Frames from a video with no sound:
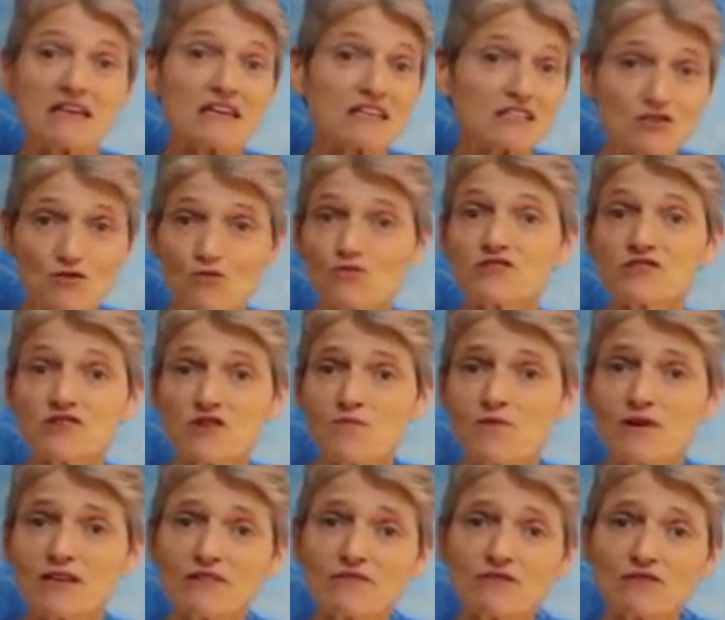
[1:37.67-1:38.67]
It's also a
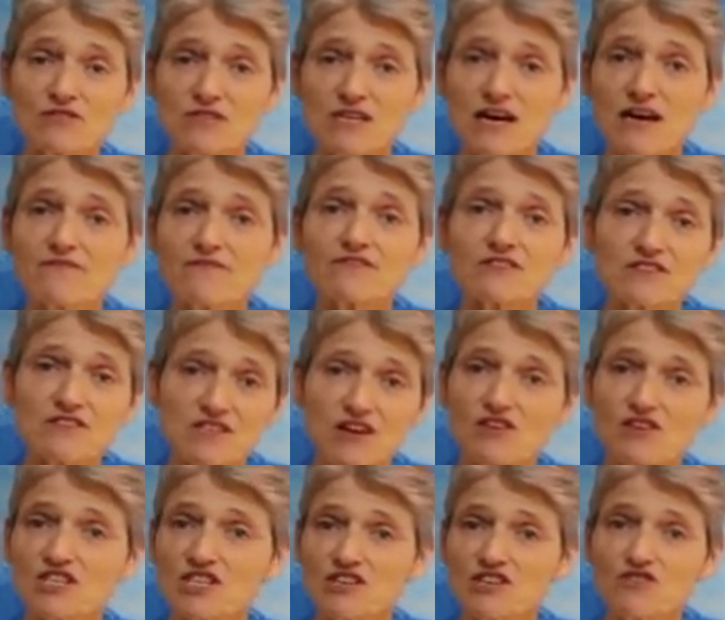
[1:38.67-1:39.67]
wonderful time for
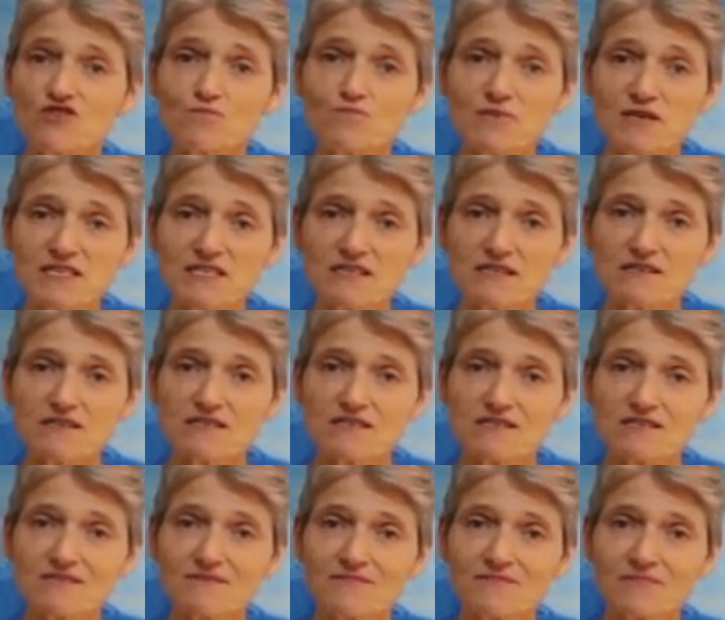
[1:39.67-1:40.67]
starting a new
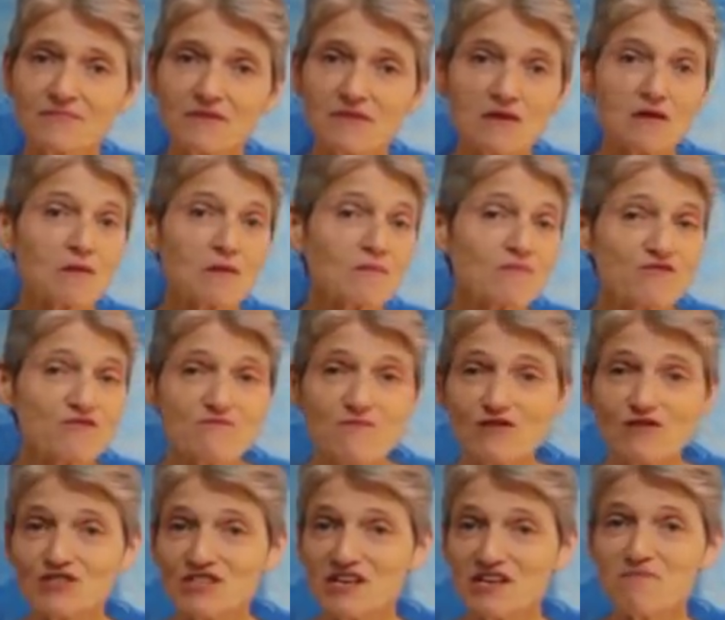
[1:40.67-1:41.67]
business,
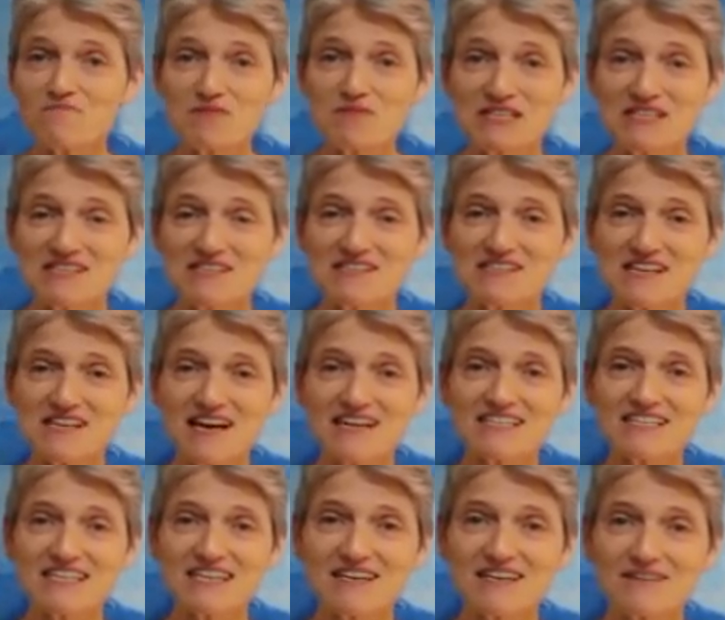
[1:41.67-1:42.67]
promoting a business
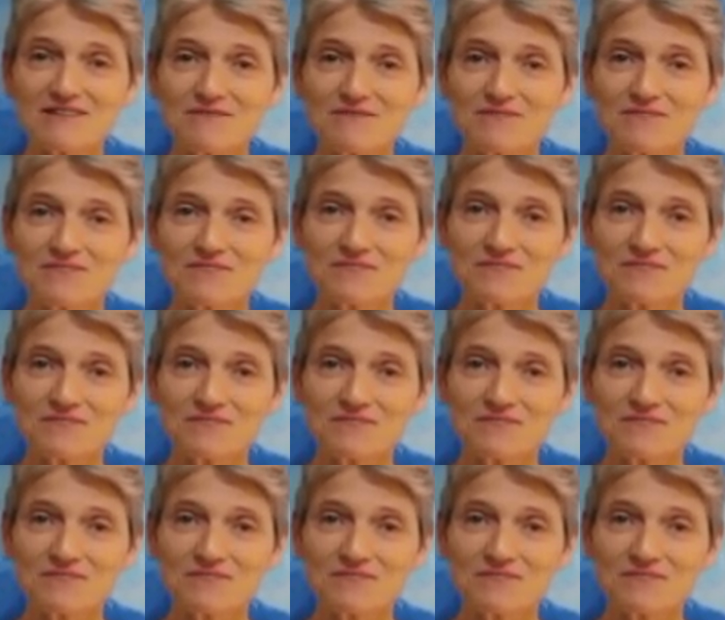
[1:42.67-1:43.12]
idea,